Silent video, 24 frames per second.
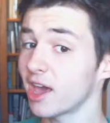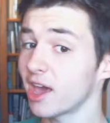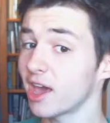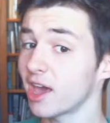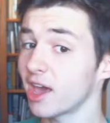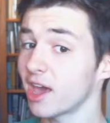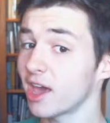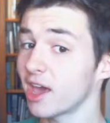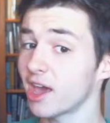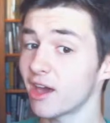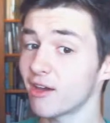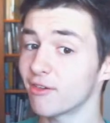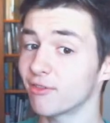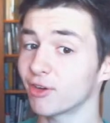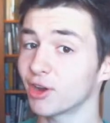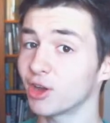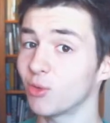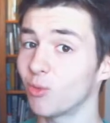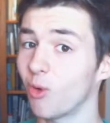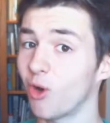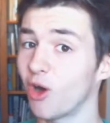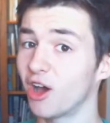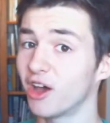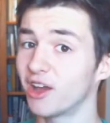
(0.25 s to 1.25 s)
Hey
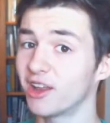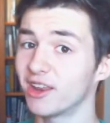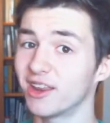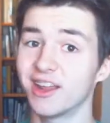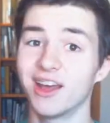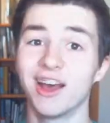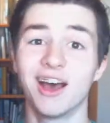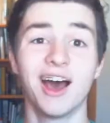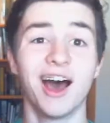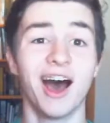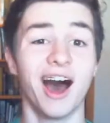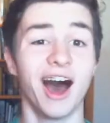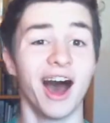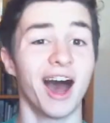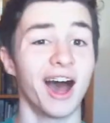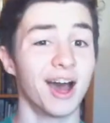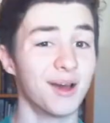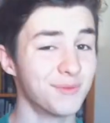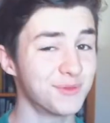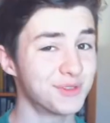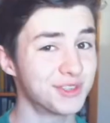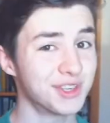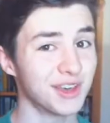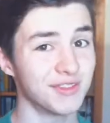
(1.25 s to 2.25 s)
everyone,
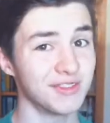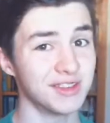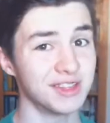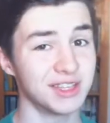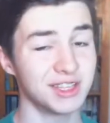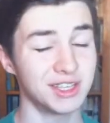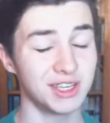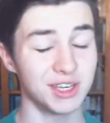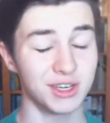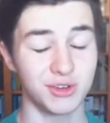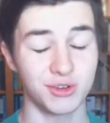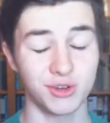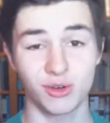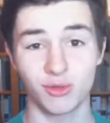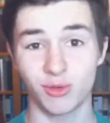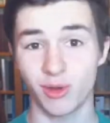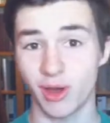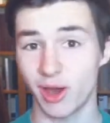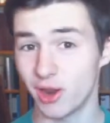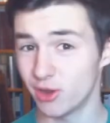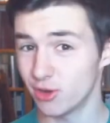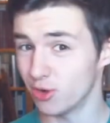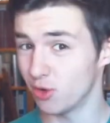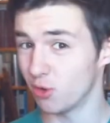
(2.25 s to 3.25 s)
I'm 17-year-old
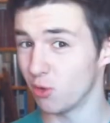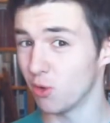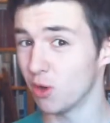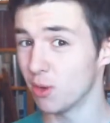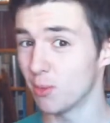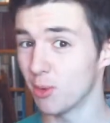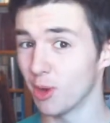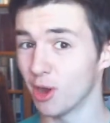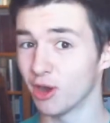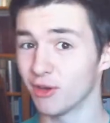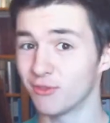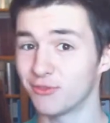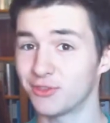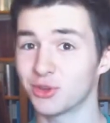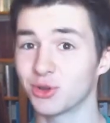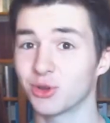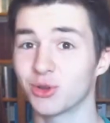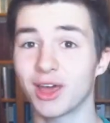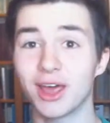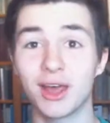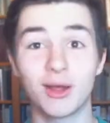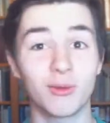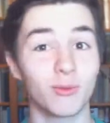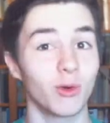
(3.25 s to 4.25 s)
writer Noah
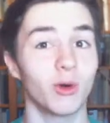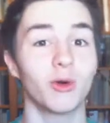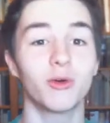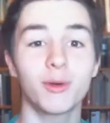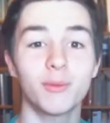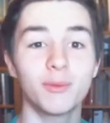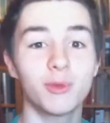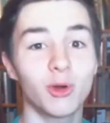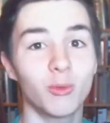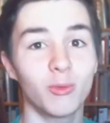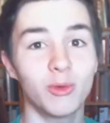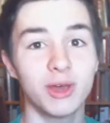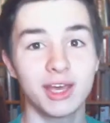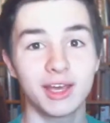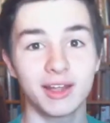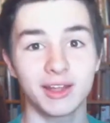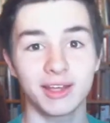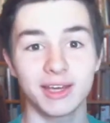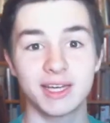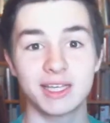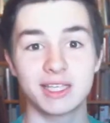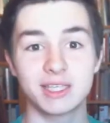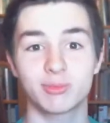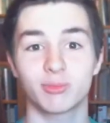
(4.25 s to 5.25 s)
Barfield, and welcome to
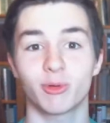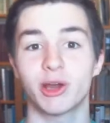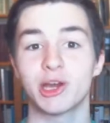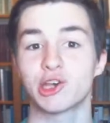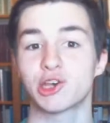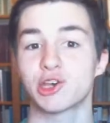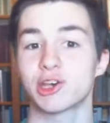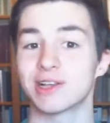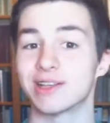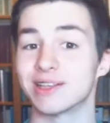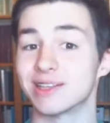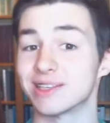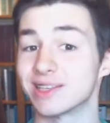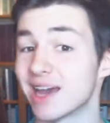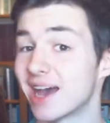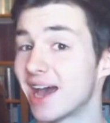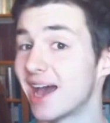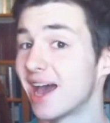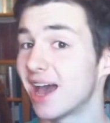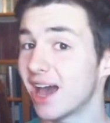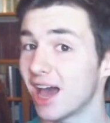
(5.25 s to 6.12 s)
Weekly Inspirations.